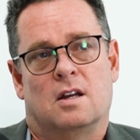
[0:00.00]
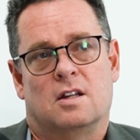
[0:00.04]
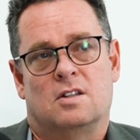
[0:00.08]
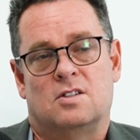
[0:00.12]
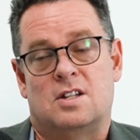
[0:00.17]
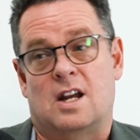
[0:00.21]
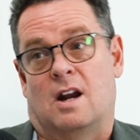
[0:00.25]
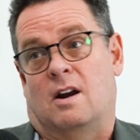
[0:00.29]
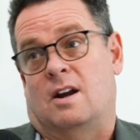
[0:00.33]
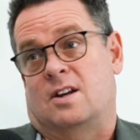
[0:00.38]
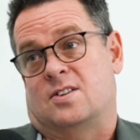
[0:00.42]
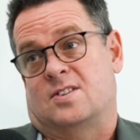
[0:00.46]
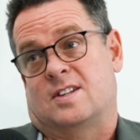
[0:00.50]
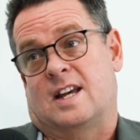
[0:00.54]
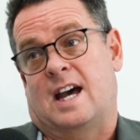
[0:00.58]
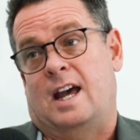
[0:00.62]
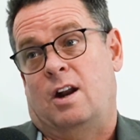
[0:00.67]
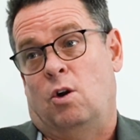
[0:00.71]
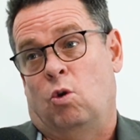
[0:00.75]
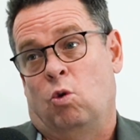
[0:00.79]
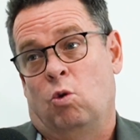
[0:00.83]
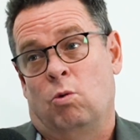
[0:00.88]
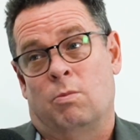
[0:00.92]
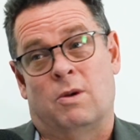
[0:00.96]
dare I say
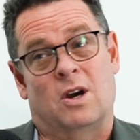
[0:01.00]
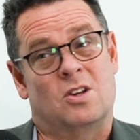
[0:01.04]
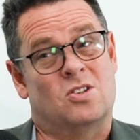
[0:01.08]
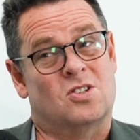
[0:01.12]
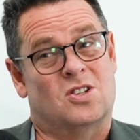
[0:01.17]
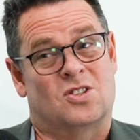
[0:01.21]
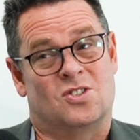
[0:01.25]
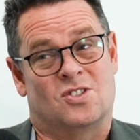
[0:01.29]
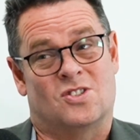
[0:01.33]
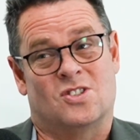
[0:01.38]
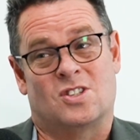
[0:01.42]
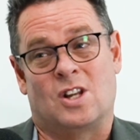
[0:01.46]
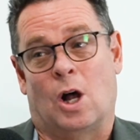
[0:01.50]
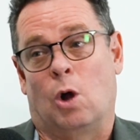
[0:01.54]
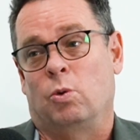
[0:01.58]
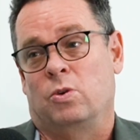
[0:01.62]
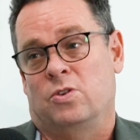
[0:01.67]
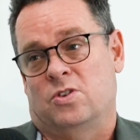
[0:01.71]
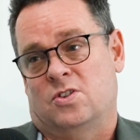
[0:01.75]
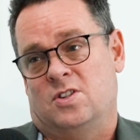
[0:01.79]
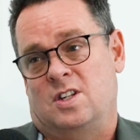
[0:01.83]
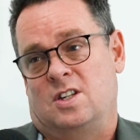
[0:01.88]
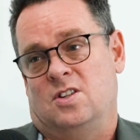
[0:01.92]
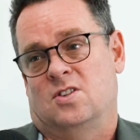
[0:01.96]
it, almost
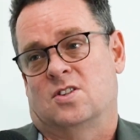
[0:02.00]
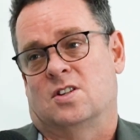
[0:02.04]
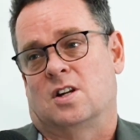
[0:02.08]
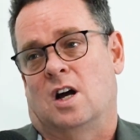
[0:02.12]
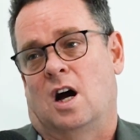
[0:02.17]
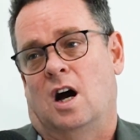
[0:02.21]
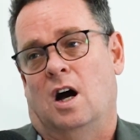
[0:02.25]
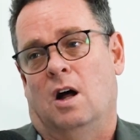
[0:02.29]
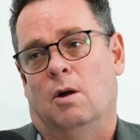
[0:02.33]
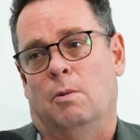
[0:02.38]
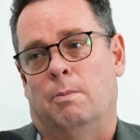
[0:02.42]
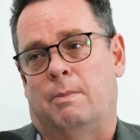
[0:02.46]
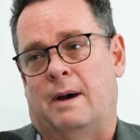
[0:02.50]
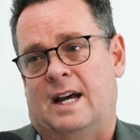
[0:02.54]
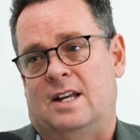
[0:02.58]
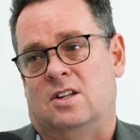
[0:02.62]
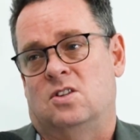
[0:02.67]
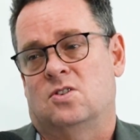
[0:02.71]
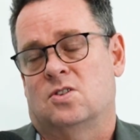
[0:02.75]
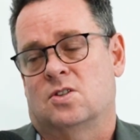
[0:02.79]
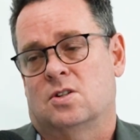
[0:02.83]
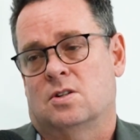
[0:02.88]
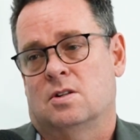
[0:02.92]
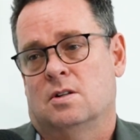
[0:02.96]
consultancy style
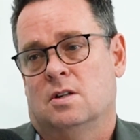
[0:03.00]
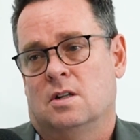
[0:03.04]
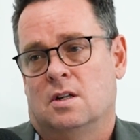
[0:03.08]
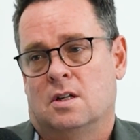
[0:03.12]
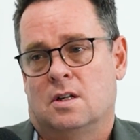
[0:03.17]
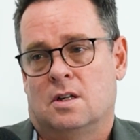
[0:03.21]
based